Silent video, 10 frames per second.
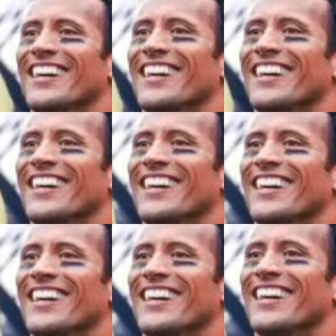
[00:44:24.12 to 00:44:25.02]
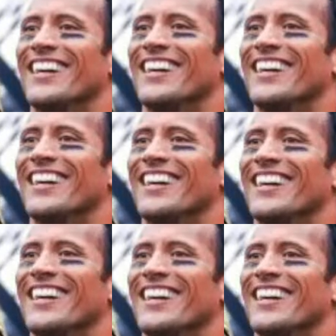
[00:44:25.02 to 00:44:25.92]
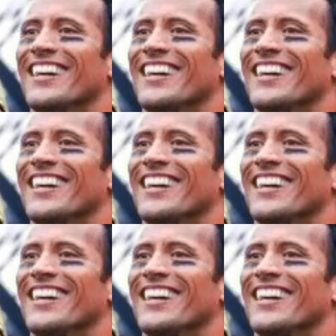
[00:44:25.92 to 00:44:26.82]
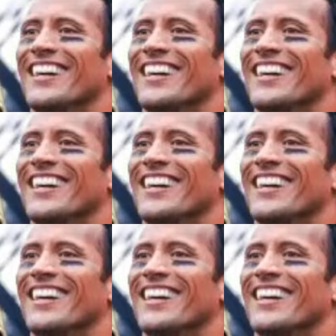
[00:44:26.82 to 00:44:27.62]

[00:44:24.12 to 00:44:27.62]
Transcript: No words are spoken by the person on screen.